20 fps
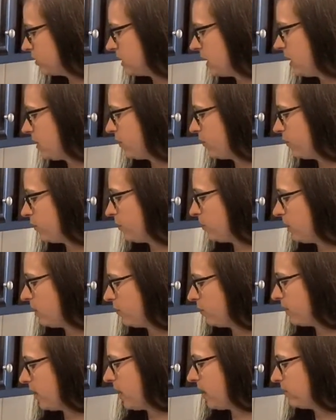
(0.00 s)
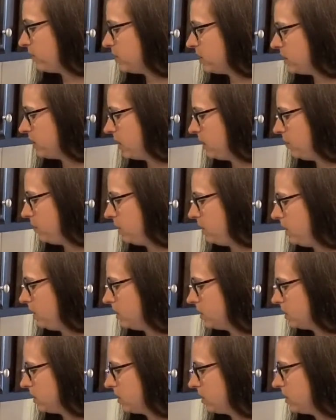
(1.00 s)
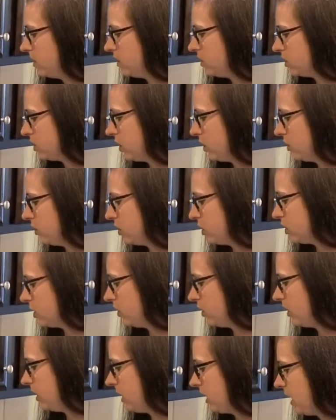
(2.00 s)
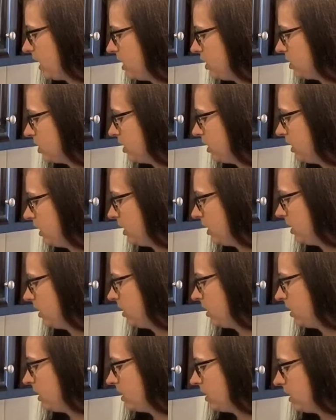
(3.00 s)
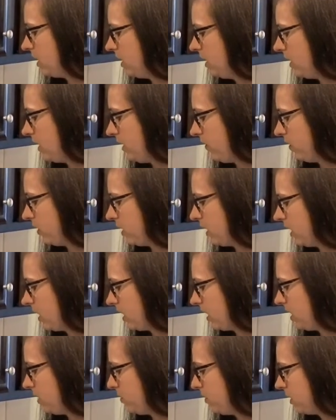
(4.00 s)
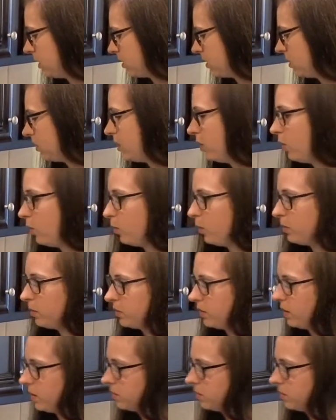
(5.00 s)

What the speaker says: down for about 5 to 10 minutes, stirring occasionally, getting everything kind of mixing. Oh, one more thing,